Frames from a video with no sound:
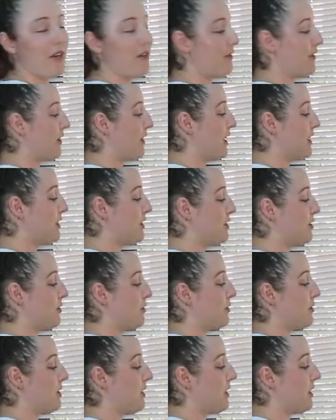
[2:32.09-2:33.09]
I forgot to
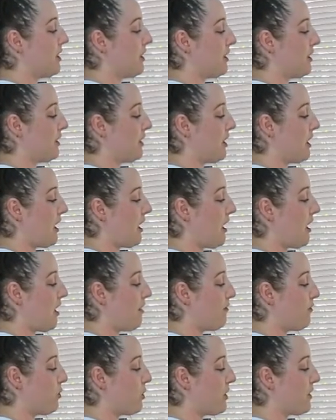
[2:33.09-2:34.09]
do the
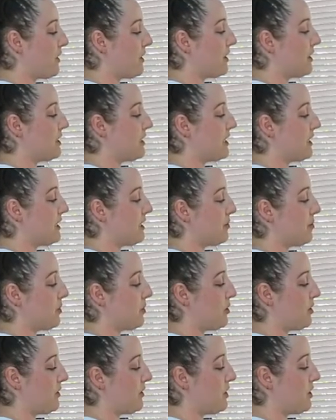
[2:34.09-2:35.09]
a fourth a
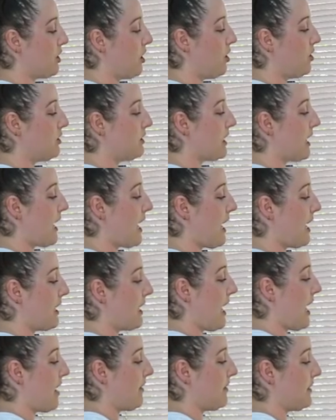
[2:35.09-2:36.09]
teaspoon of salt and
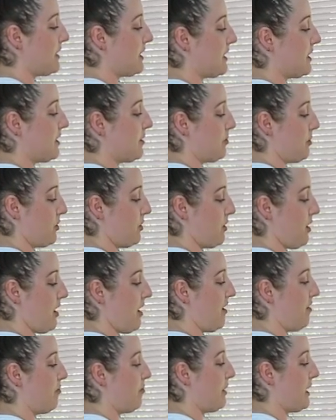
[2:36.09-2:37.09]
half a teaspoon
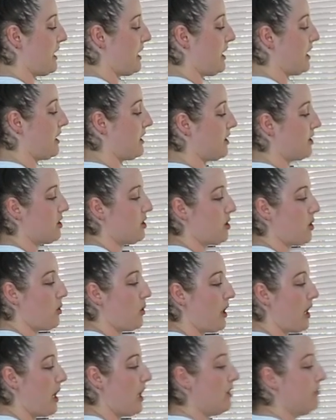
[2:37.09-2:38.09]
of baking
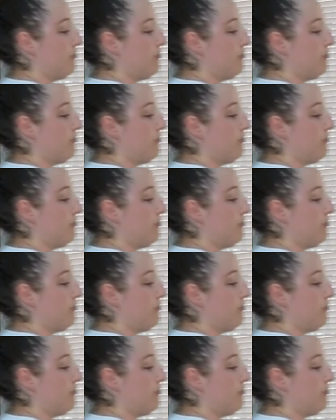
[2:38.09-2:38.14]
soda.